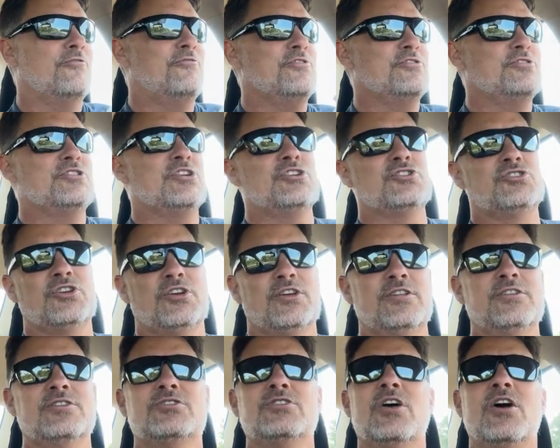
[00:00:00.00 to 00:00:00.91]

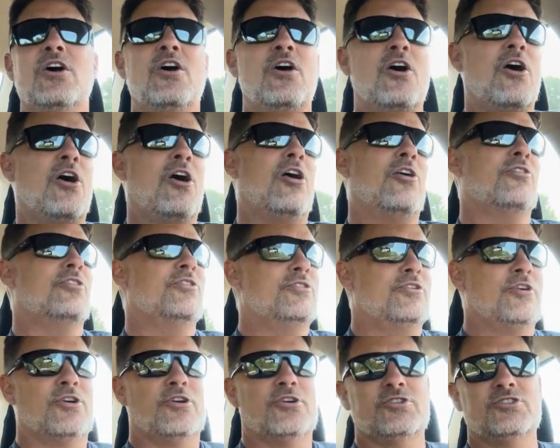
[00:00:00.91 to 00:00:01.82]
physicians, all the
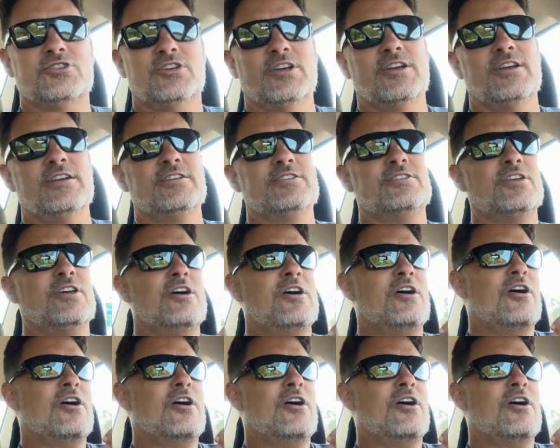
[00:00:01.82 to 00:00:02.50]
nurses,